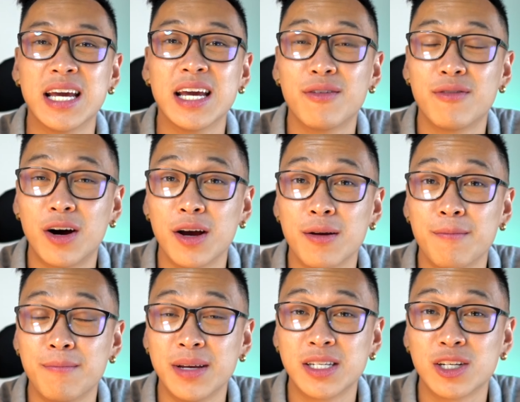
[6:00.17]
if I
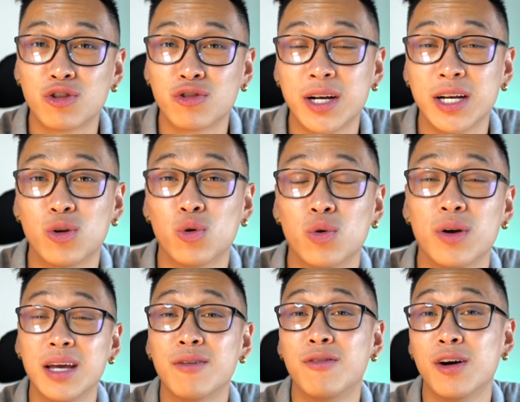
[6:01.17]
miss trade, or
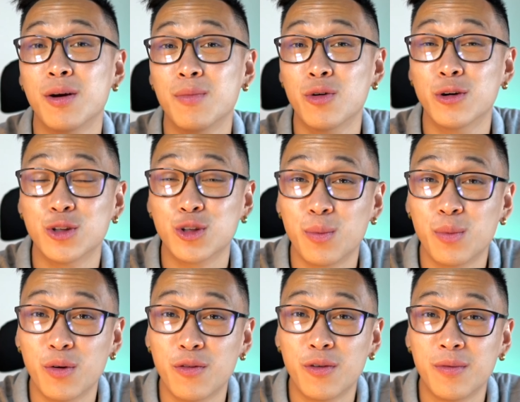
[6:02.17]
if I am not on top
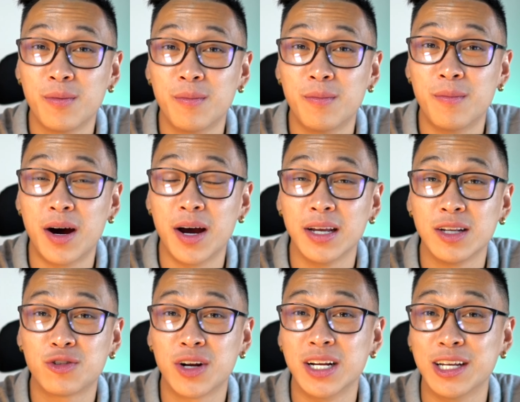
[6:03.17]
of my
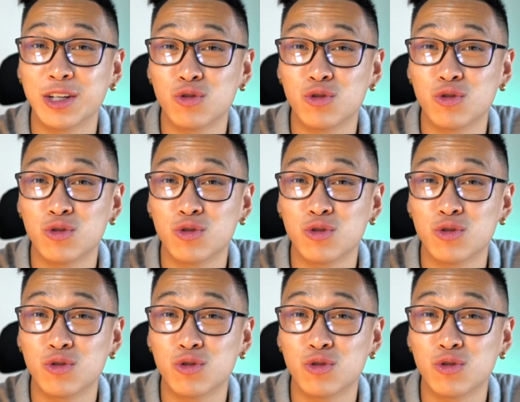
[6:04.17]
trading